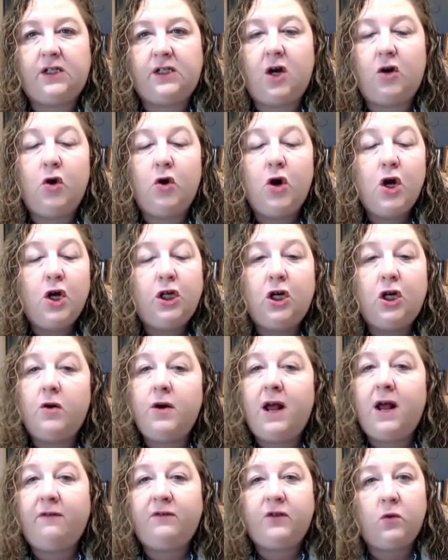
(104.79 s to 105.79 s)
So you
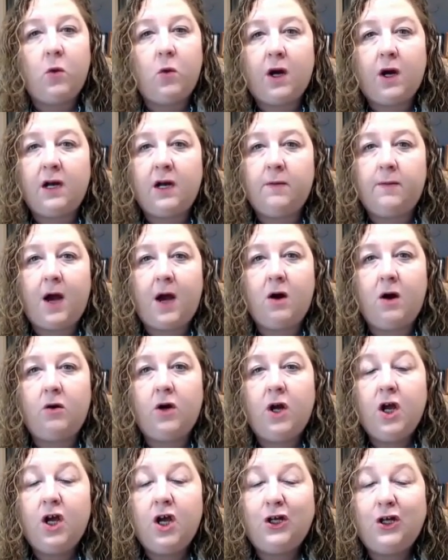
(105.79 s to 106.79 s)
don't have to worry
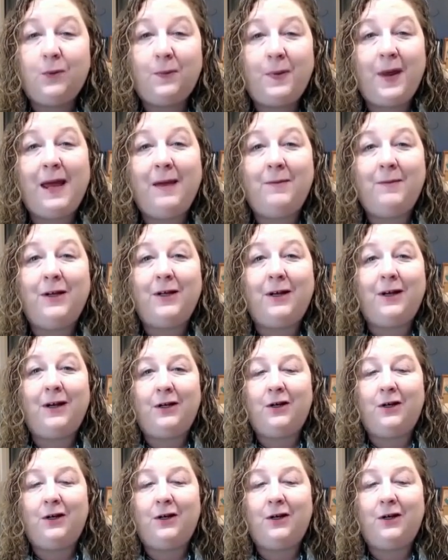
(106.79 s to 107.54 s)
about your payment,